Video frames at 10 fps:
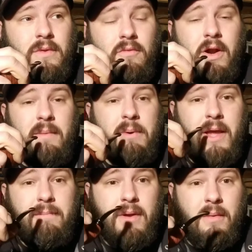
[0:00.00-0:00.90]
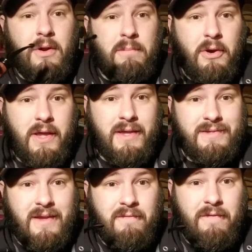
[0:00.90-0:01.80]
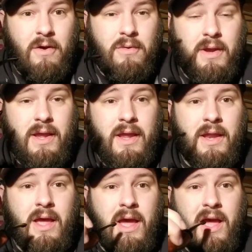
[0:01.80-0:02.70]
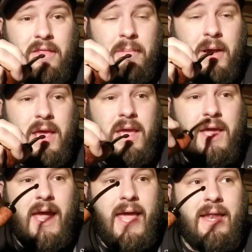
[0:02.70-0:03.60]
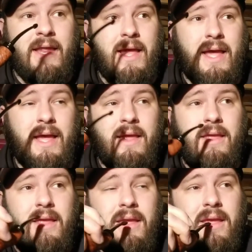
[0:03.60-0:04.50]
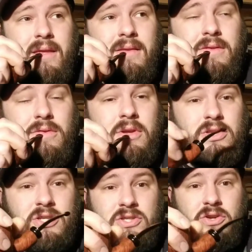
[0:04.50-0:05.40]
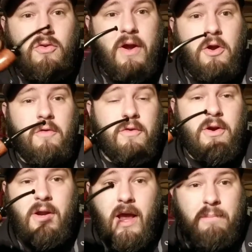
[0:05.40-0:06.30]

Running Pipe. I'm going to put his info in the bucket, and you can just go right over.